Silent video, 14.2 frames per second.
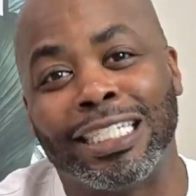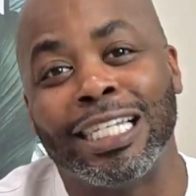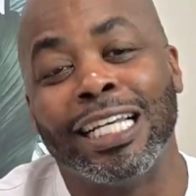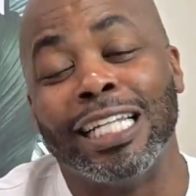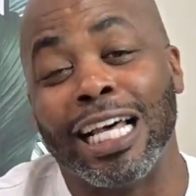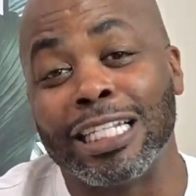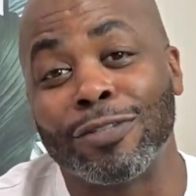
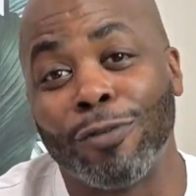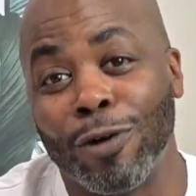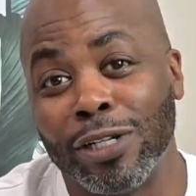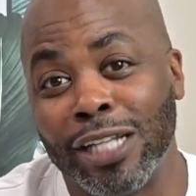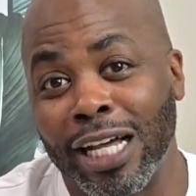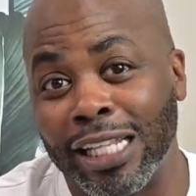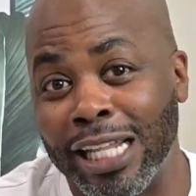That's for
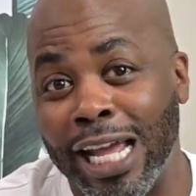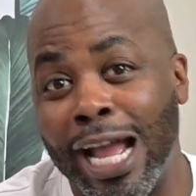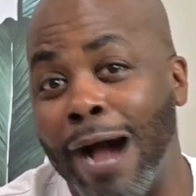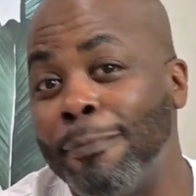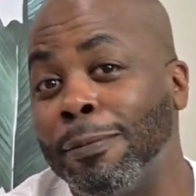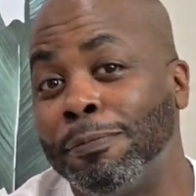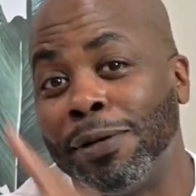another day.
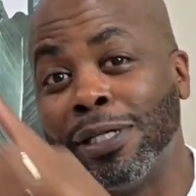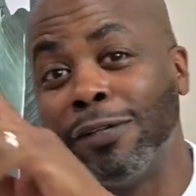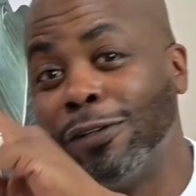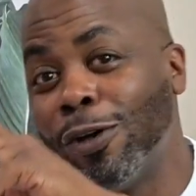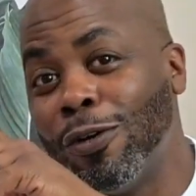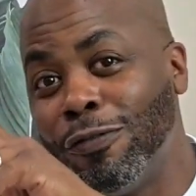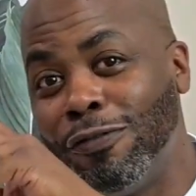I'm gonna put a
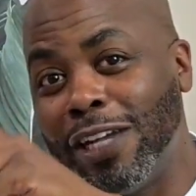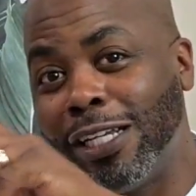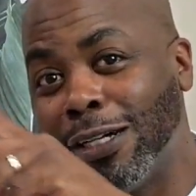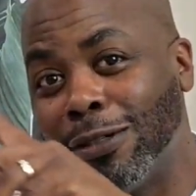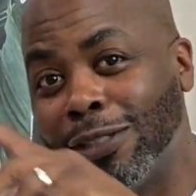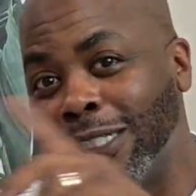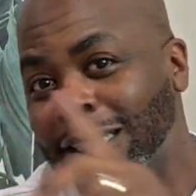little
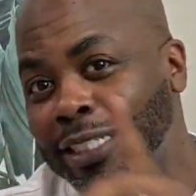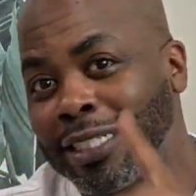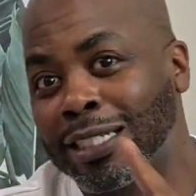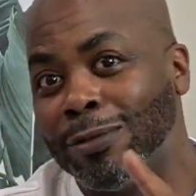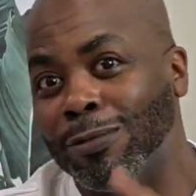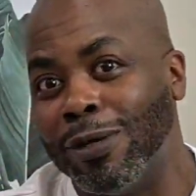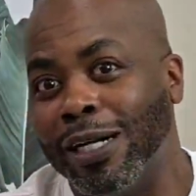video in here
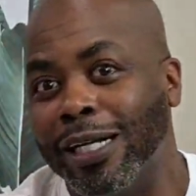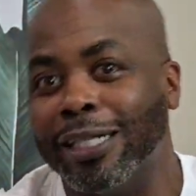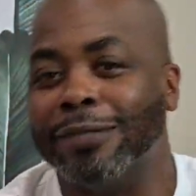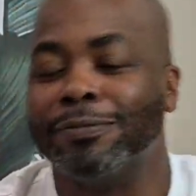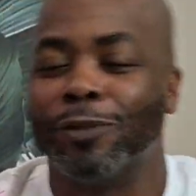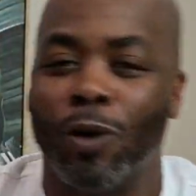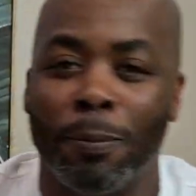somewhere
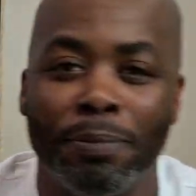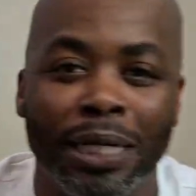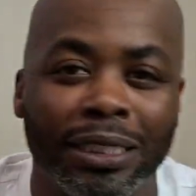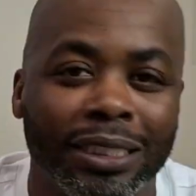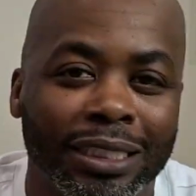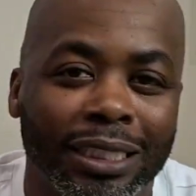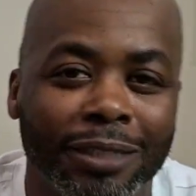or a
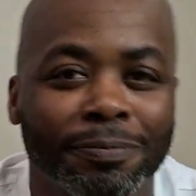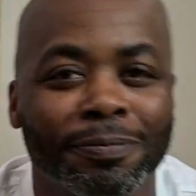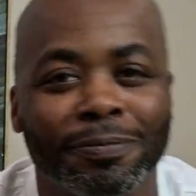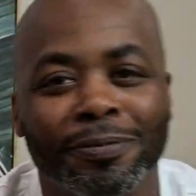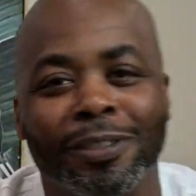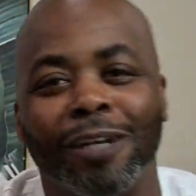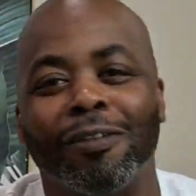picture.
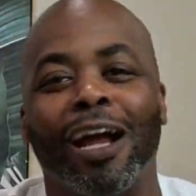All